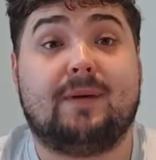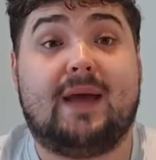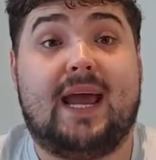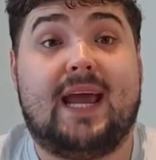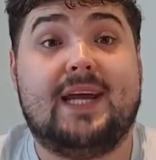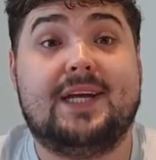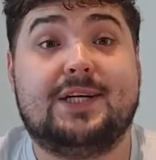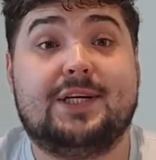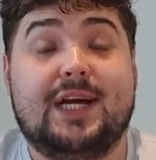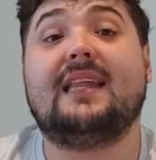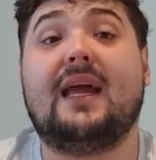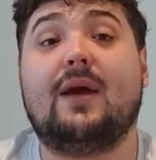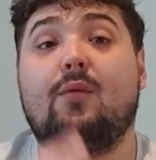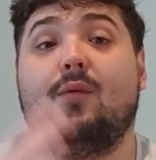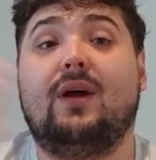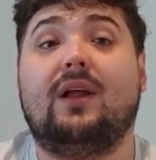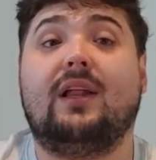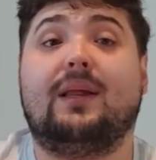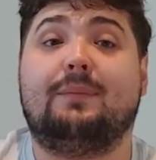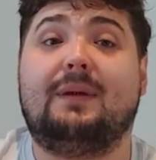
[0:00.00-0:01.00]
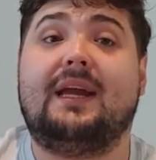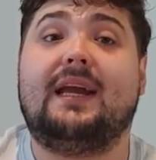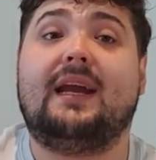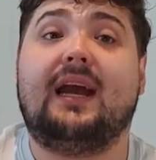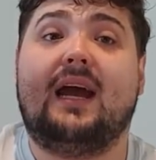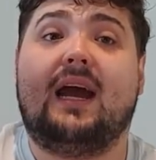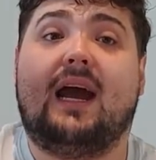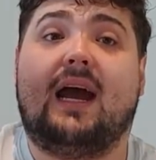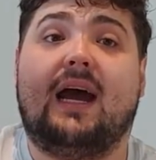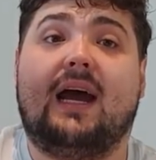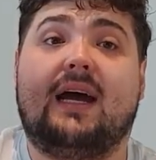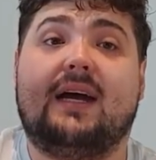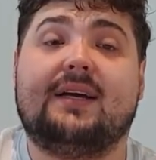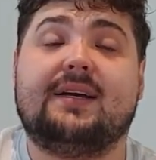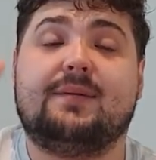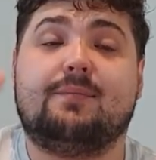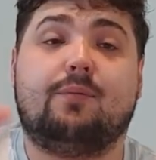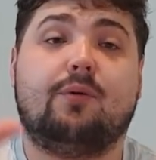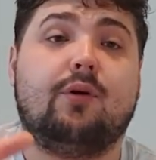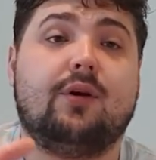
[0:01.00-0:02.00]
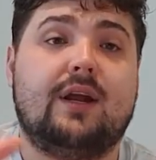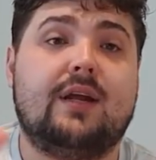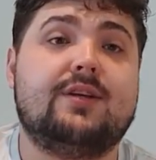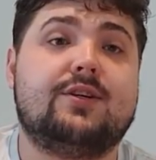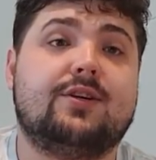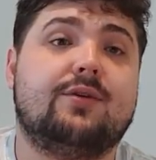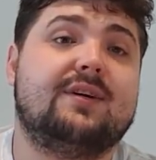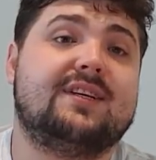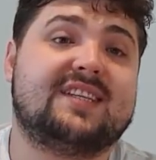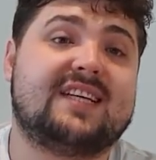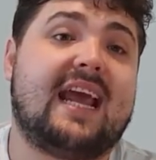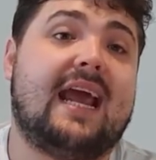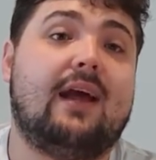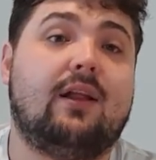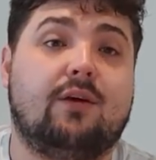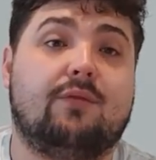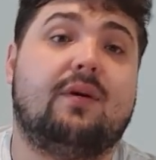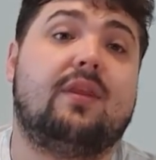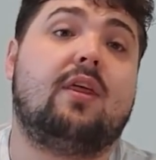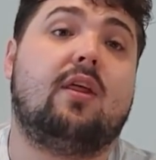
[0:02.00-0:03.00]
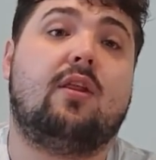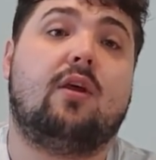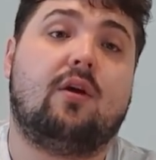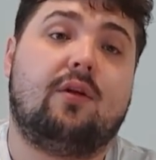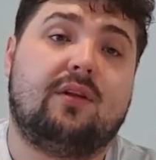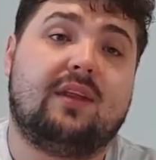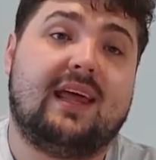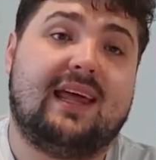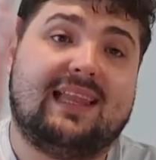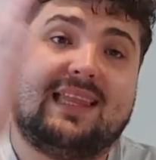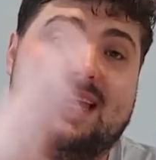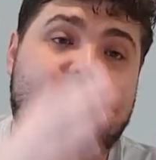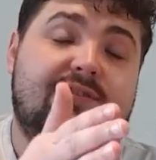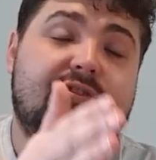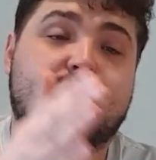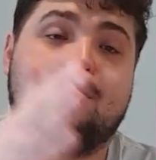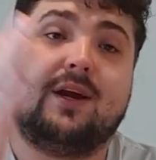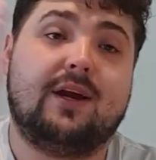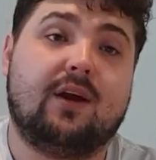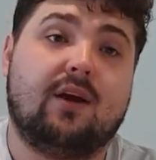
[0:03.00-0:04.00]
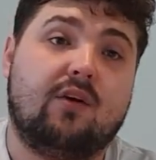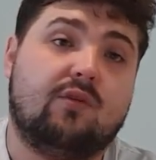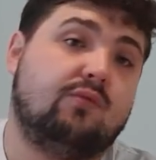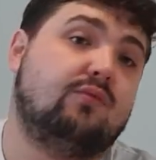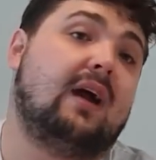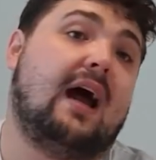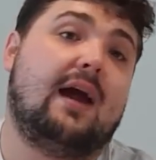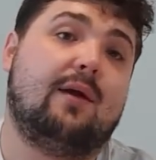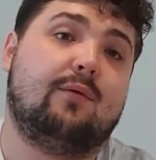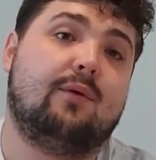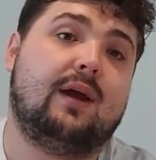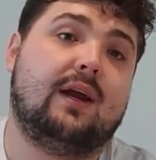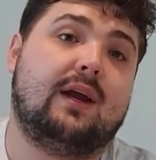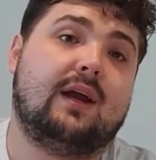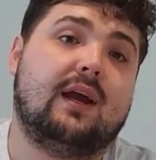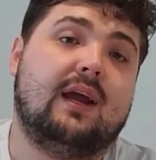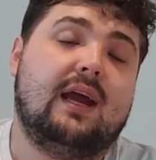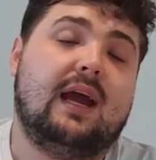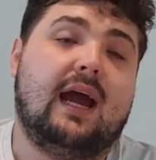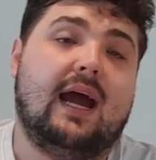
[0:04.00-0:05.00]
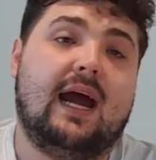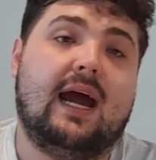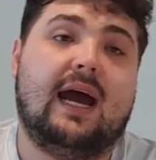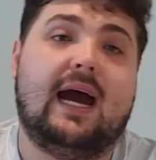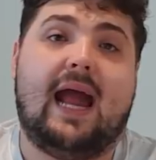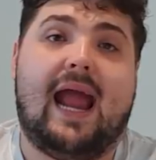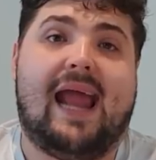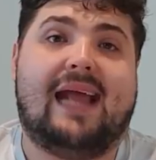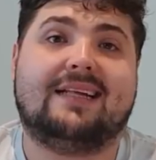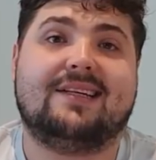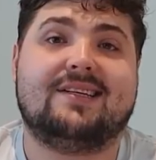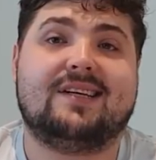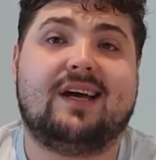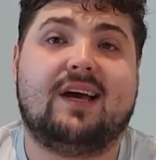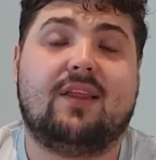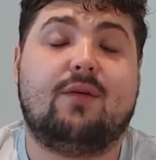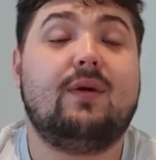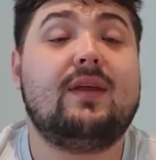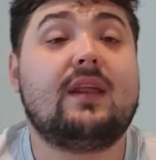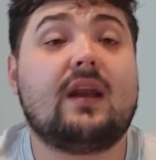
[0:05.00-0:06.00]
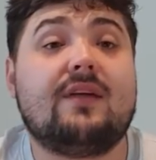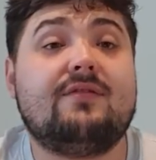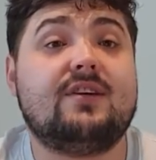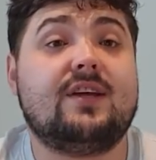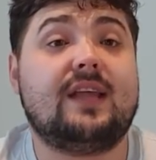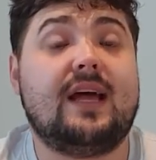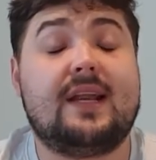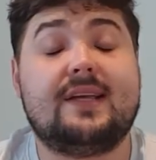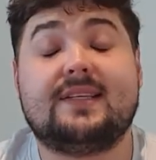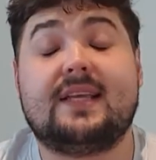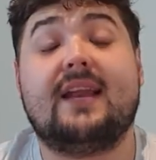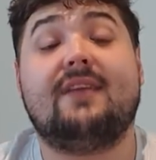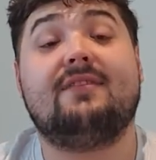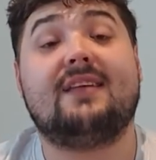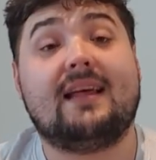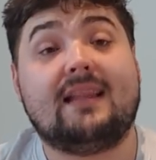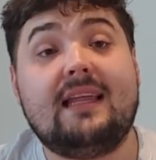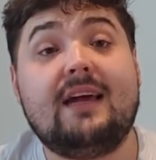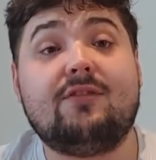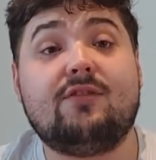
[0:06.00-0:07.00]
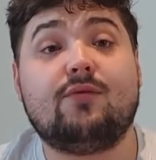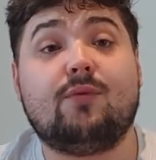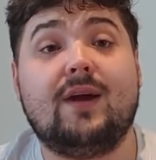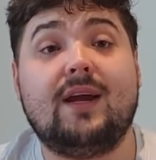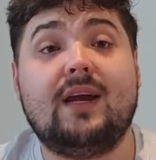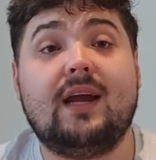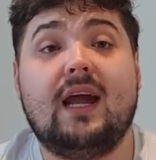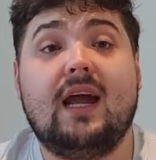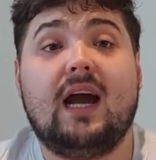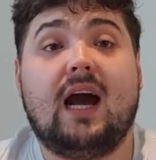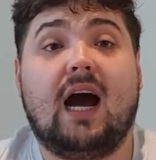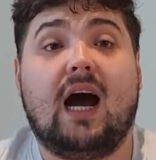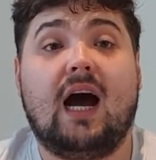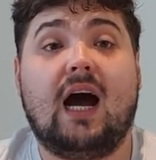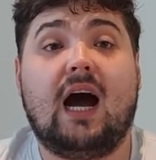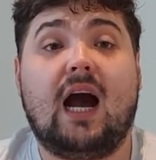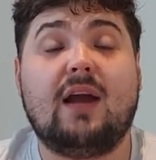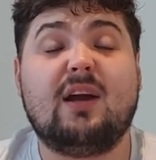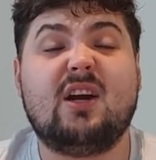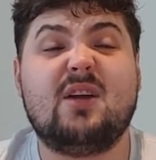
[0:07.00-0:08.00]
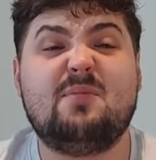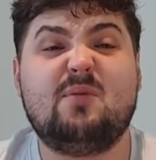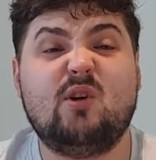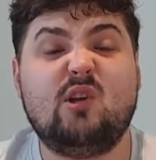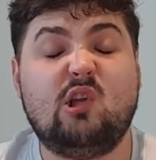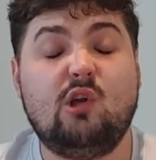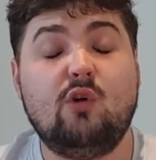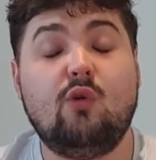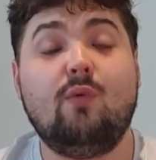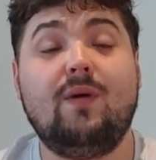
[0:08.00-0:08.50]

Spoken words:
page. They will be put into a scale of whether they're left wing, right wing. The way that I've done that is that if they're left wing, I'm gonna put Luke